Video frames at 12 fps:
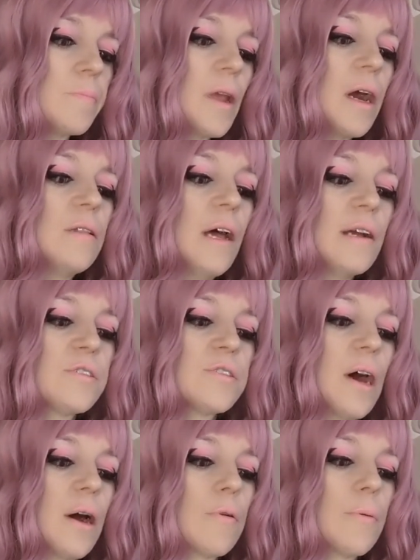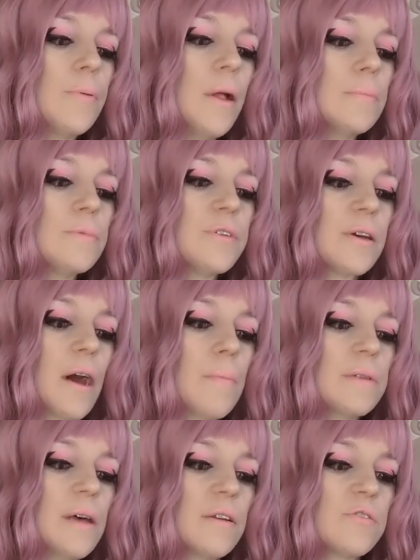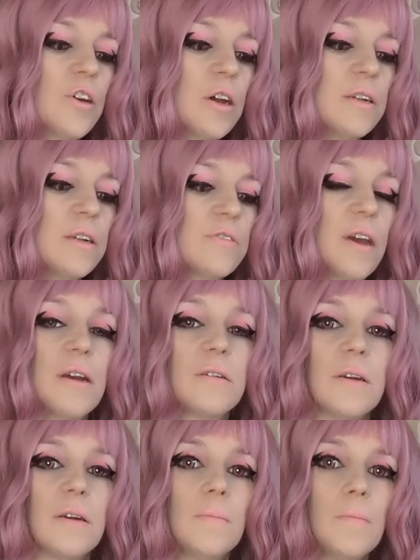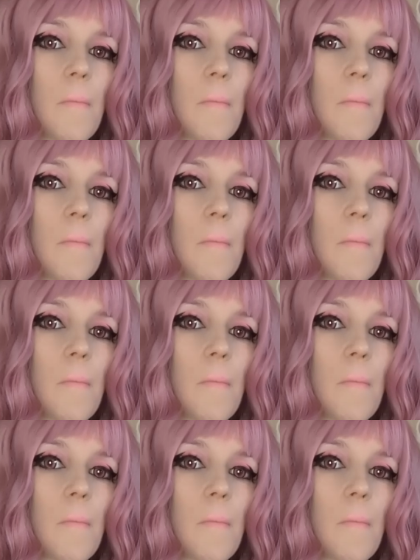I like sour plums that come in that Chinese candy.